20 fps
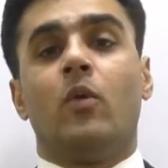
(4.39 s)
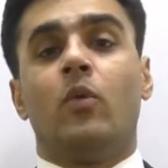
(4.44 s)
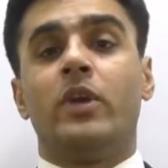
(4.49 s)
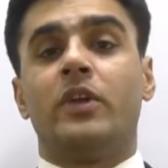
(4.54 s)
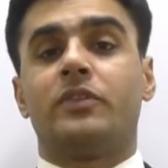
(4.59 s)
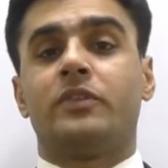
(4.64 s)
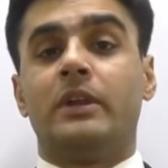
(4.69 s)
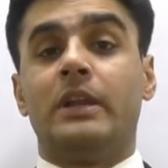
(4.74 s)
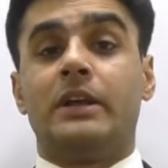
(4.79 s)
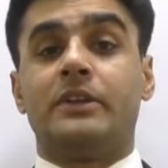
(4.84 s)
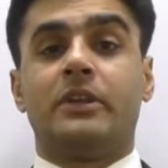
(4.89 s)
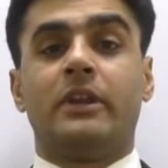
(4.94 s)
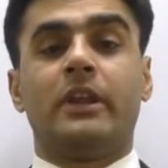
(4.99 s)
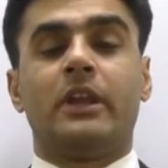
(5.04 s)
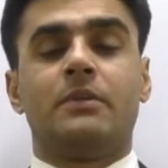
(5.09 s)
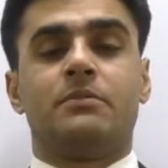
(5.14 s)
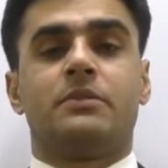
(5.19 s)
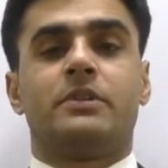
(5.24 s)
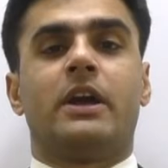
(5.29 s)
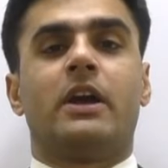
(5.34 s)
We are still at
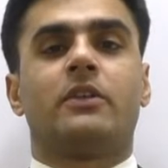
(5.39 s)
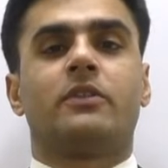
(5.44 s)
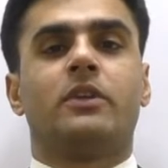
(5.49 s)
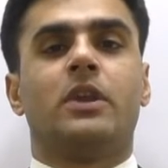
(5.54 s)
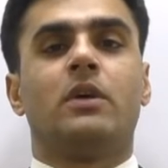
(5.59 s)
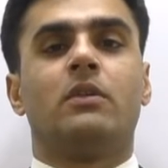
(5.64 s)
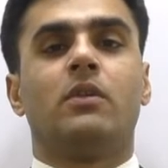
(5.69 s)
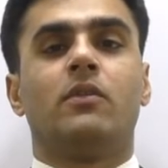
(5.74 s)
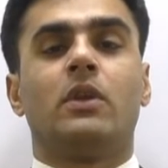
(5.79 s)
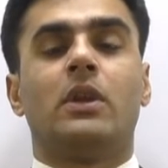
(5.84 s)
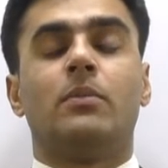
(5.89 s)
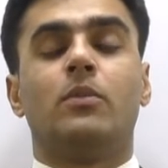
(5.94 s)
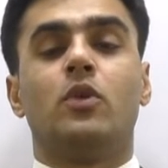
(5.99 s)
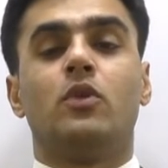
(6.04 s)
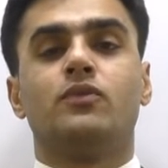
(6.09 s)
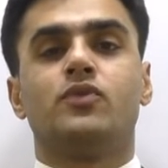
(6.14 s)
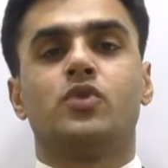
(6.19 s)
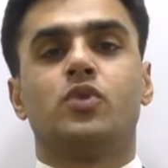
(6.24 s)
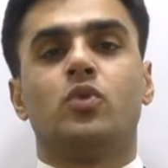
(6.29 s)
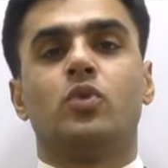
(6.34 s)
income tax. Now we will
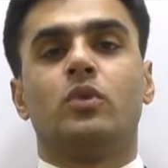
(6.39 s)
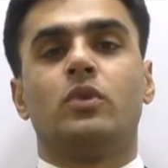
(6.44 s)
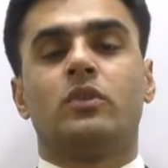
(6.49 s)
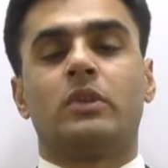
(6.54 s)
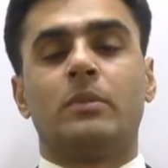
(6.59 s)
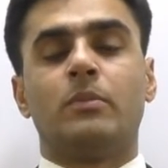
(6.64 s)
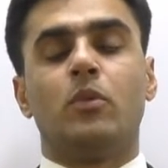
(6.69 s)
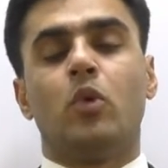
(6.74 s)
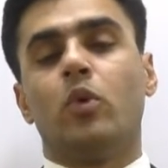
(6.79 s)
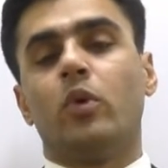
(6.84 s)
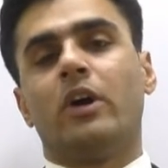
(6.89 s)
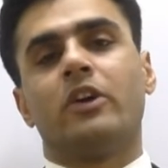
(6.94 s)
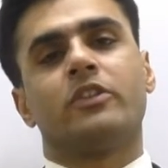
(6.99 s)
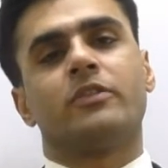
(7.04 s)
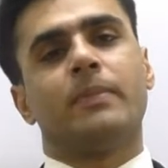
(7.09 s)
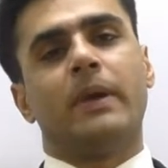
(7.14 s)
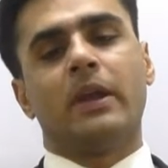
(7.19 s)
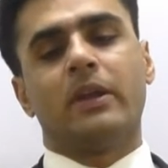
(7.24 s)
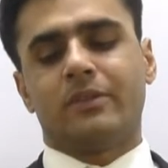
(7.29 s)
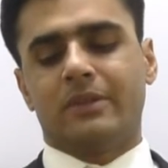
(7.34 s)
move to some more
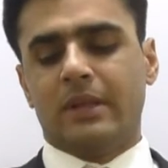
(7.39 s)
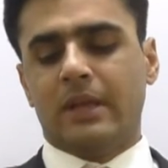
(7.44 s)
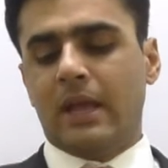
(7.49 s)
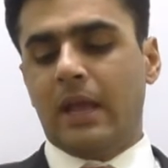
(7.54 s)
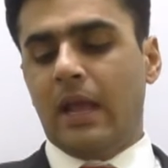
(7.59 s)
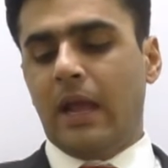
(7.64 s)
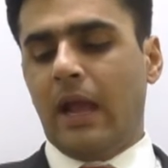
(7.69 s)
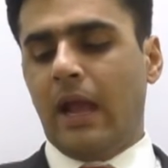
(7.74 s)
aspects.